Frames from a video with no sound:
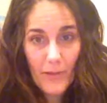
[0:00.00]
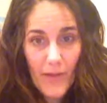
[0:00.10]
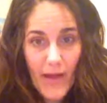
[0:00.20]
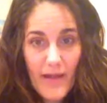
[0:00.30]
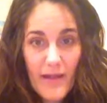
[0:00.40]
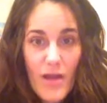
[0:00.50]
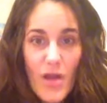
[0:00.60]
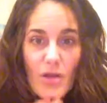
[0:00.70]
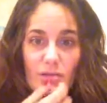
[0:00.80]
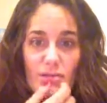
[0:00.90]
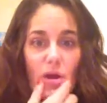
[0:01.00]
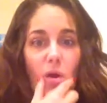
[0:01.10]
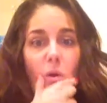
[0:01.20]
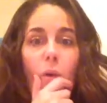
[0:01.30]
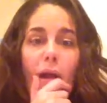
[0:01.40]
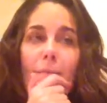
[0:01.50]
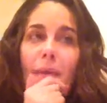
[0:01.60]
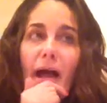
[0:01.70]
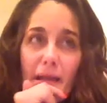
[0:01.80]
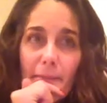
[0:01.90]
Okay? So, and
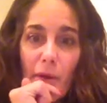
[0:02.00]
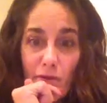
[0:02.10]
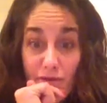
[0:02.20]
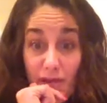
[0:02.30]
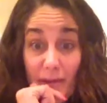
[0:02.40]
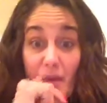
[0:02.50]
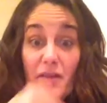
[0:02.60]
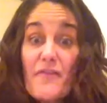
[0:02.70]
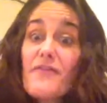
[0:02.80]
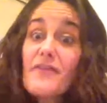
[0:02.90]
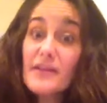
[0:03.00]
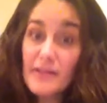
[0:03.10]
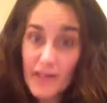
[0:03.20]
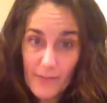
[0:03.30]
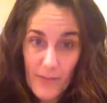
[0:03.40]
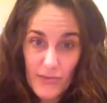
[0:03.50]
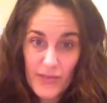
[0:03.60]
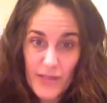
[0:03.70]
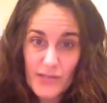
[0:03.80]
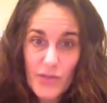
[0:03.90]
by emotion, I mean a feeling
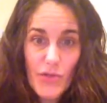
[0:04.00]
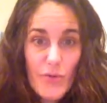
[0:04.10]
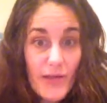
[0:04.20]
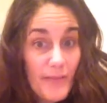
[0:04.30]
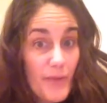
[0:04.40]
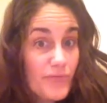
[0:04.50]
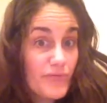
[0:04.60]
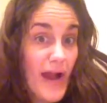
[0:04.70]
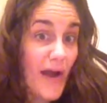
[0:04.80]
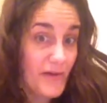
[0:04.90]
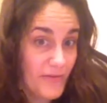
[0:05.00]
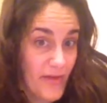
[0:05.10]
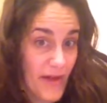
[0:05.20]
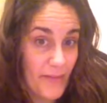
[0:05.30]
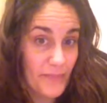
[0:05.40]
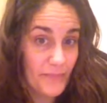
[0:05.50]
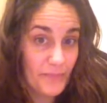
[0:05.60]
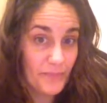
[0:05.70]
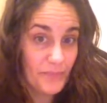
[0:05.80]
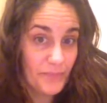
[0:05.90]
emotion. So you can be proud of them,
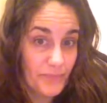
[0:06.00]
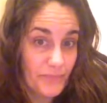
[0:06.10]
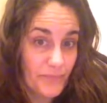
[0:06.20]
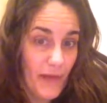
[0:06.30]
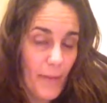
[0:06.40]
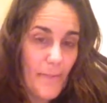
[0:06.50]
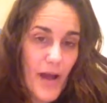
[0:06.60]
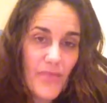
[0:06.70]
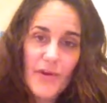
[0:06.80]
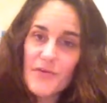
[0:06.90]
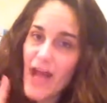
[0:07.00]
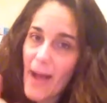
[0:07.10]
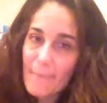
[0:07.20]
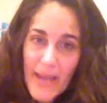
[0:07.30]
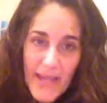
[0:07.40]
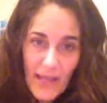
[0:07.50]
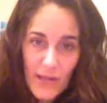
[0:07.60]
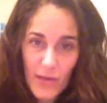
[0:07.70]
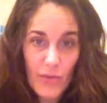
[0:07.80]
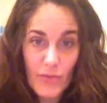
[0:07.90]
but they're not
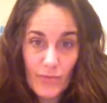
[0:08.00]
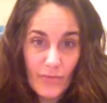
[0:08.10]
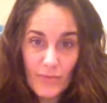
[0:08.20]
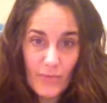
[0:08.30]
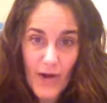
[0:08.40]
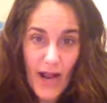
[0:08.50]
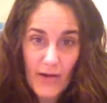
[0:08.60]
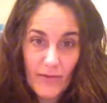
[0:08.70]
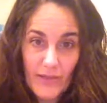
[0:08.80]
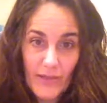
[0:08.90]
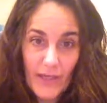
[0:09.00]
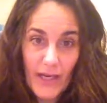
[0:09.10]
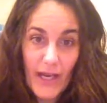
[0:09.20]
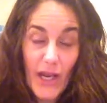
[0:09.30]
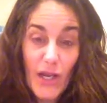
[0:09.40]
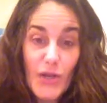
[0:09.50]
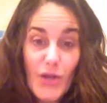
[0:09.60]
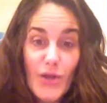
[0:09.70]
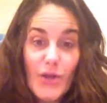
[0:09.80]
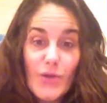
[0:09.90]
making you proud.
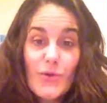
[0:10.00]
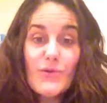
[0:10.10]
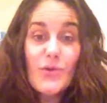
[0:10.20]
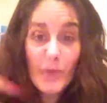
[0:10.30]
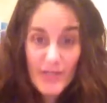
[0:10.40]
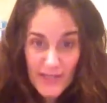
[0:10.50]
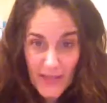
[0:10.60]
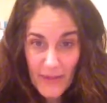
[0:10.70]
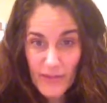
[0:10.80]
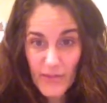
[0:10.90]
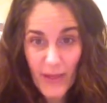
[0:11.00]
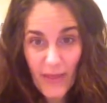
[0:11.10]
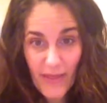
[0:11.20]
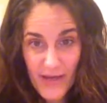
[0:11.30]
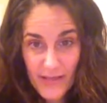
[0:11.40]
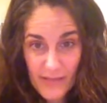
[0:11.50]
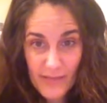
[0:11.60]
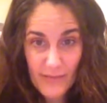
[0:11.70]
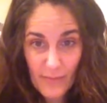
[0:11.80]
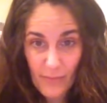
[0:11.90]
You're noticing they're doing
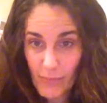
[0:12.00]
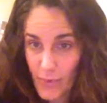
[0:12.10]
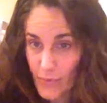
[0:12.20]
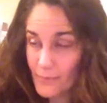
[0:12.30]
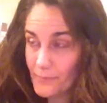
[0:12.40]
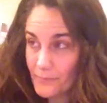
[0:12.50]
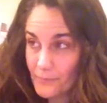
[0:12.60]
this, boom.